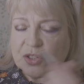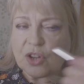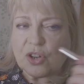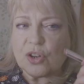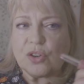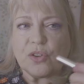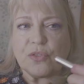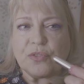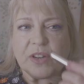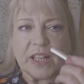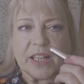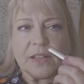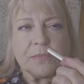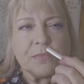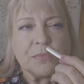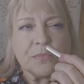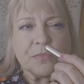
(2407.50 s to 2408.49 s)
Got a
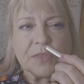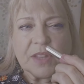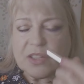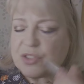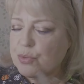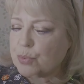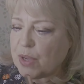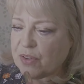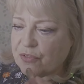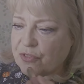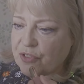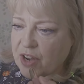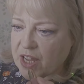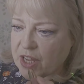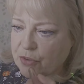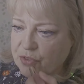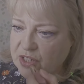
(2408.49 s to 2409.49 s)
lovely sweet
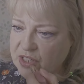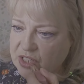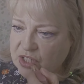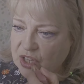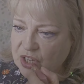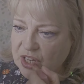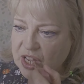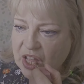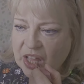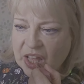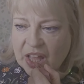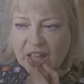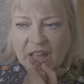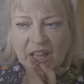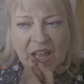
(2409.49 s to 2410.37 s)
fragrance on it.